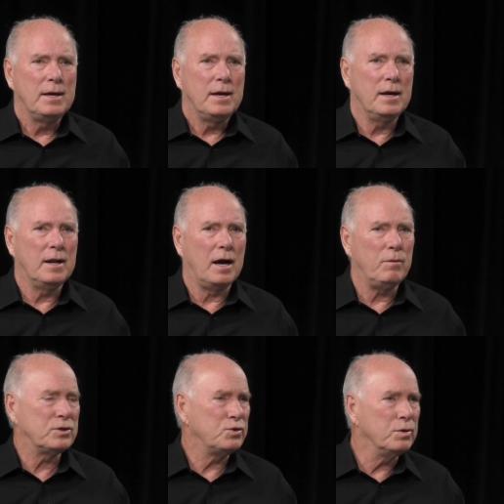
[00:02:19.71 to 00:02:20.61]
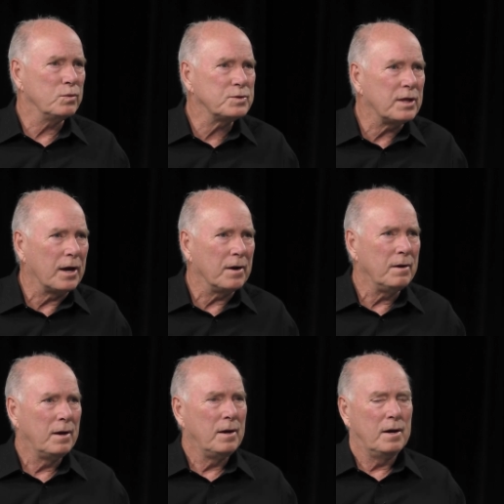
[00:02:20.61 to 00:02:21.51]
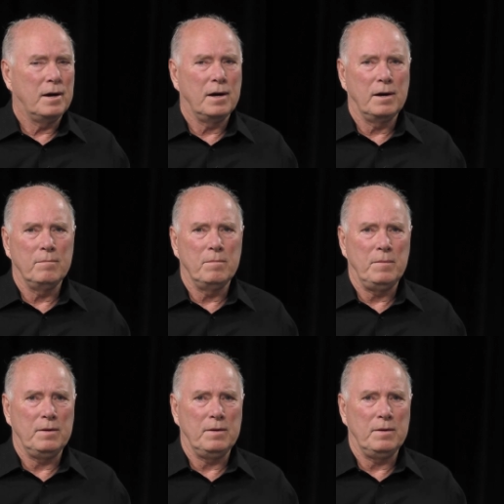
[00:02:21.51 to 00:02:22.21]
and I always knew it was there, um,